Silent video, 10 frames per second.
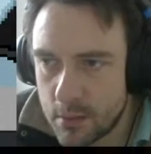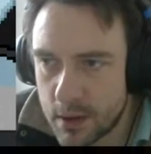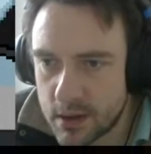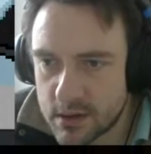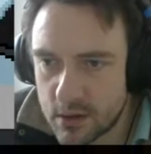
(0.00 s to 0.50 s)

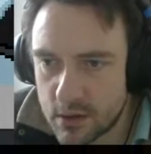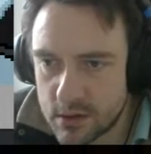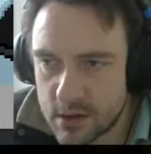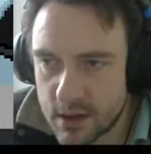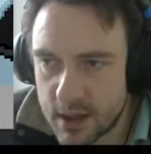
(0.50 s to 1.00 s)
paste it
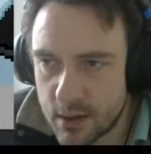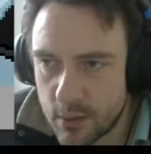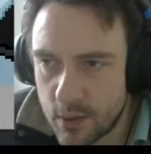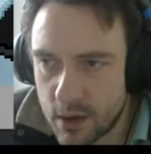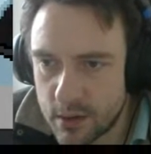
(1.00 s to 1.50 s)
onto layer
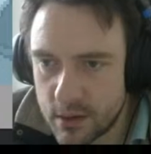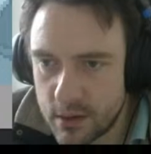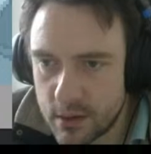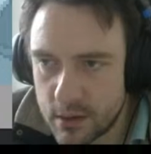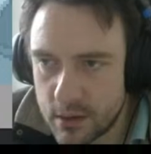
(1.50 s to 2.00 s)
1, and
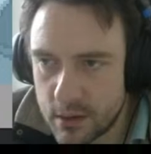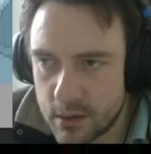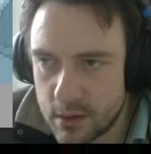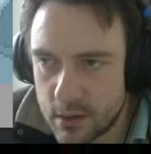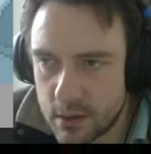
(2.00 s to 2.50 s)

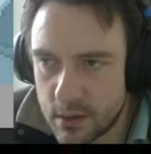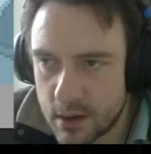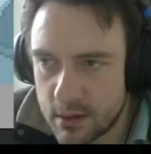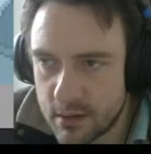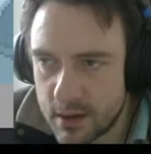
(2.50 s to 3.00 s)

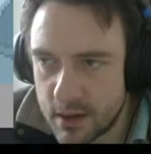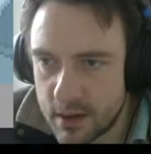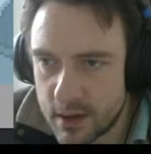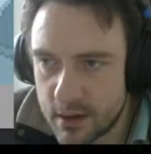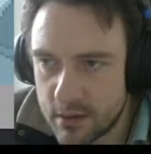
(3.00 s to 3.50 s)
then delete
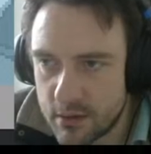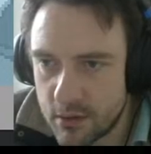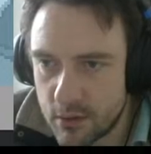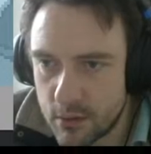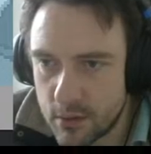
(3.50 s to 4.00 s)
layer
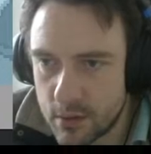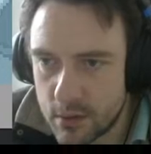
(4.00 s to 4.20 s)
2.